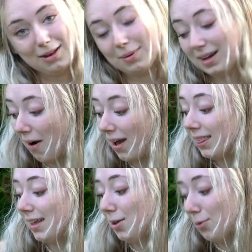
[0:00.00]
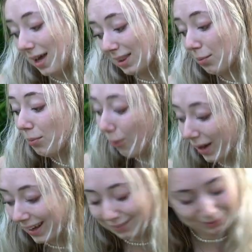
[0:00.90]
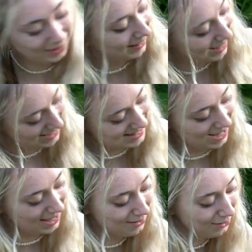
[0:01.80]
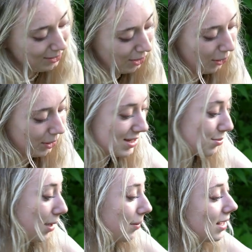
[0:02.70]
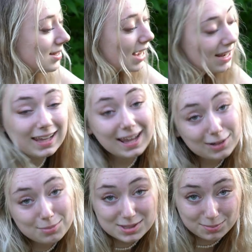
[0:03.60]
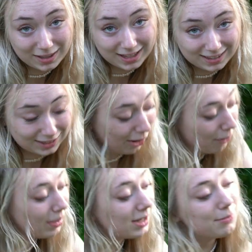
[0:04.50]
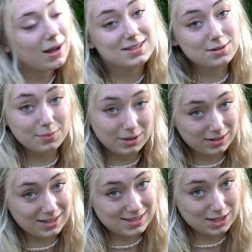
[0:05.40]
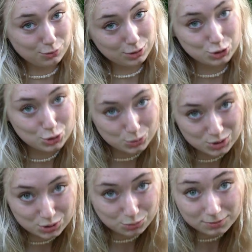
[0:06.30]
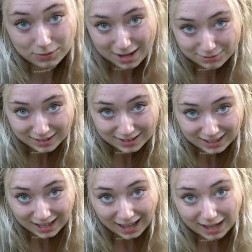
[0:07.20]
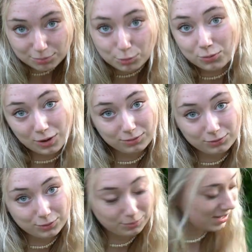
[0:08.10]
By now, I think you get the point and realize that even though this may be a dead cannabis plant, there are many possibilities that you could choose to revive it and move on from